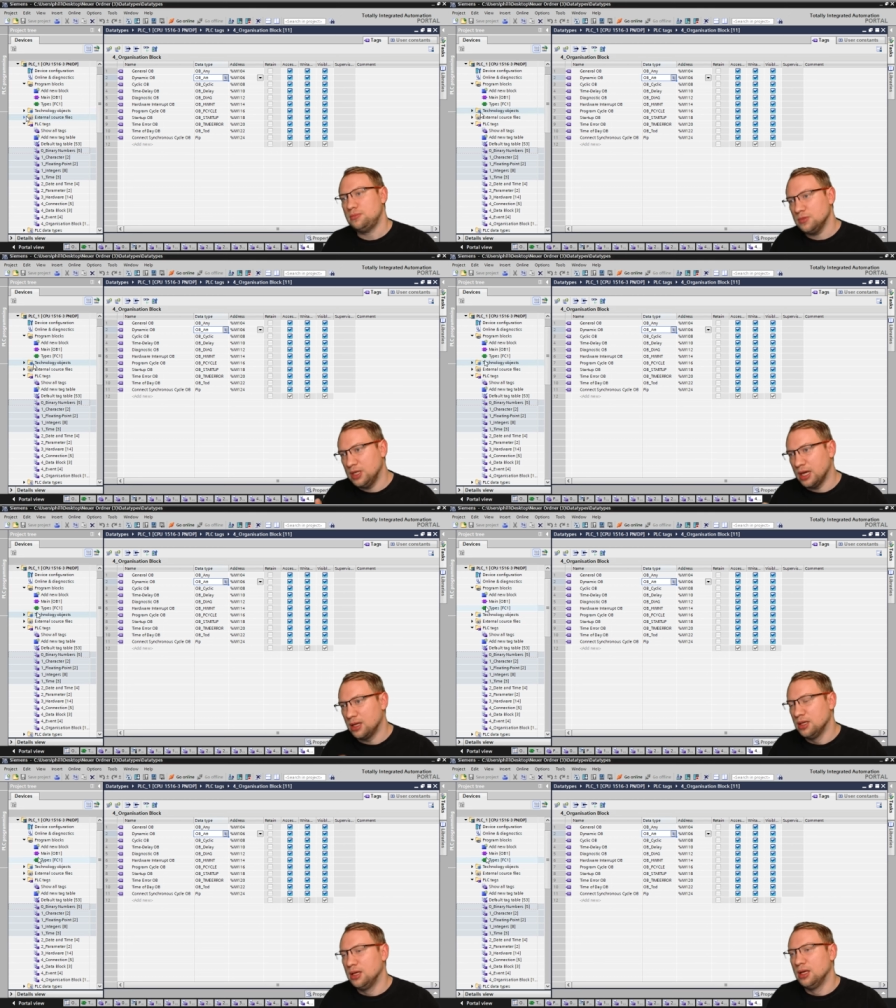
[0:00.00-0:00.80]
Yeah.
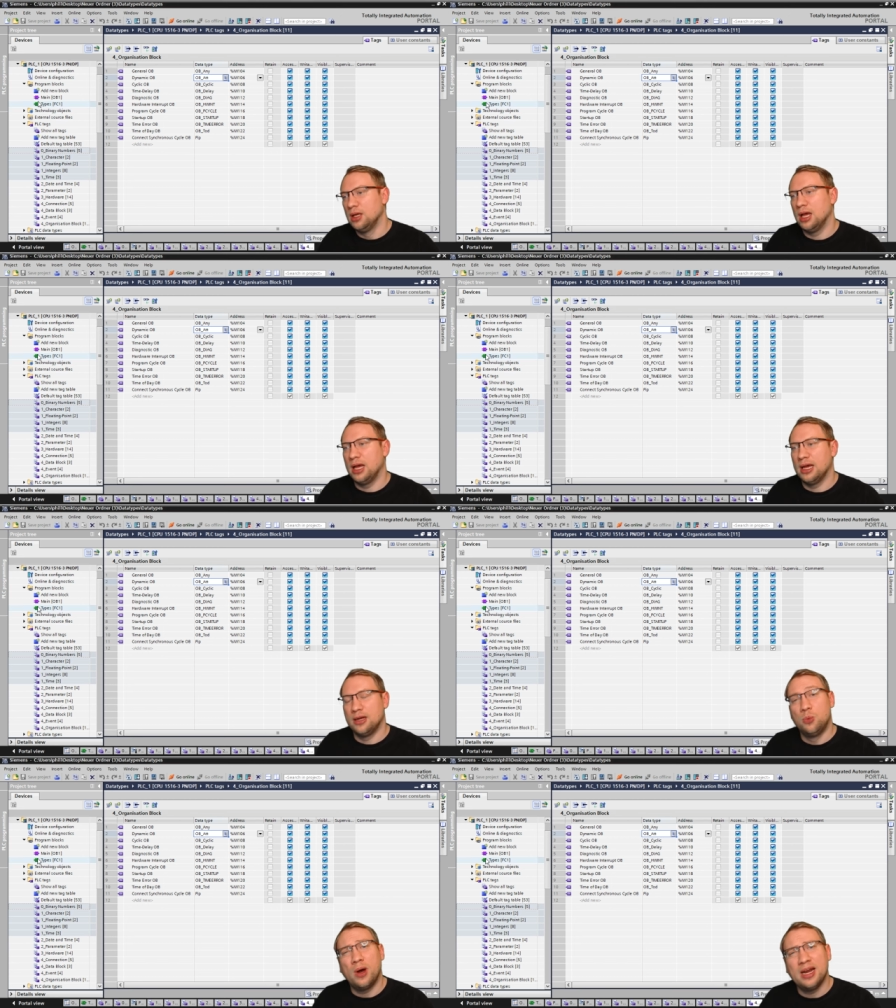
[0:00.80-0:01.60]
And
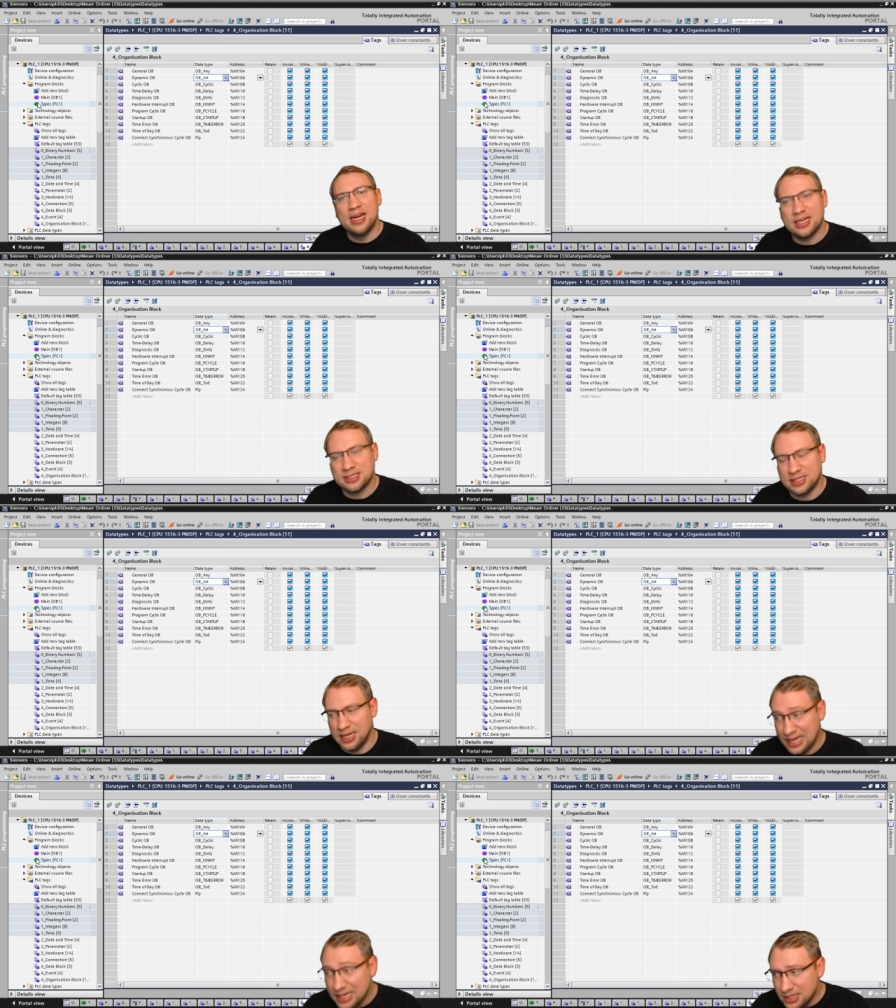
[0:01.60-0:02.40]
one last
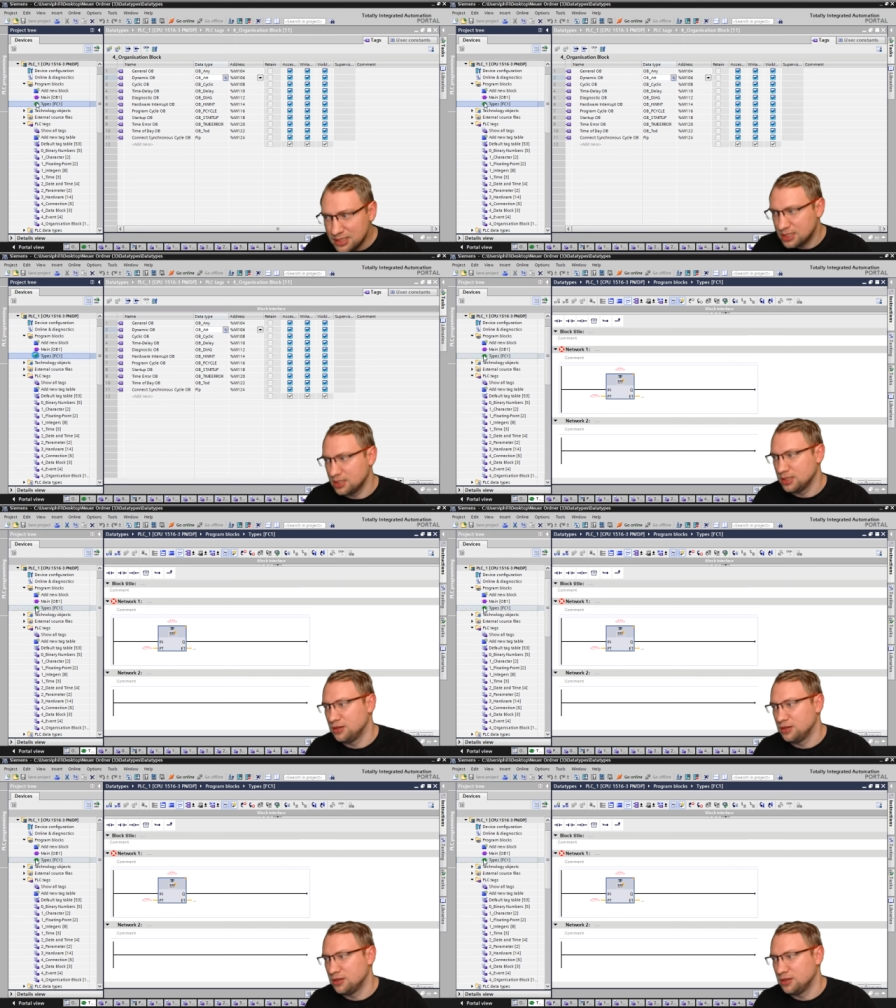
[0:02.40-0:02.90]
hint.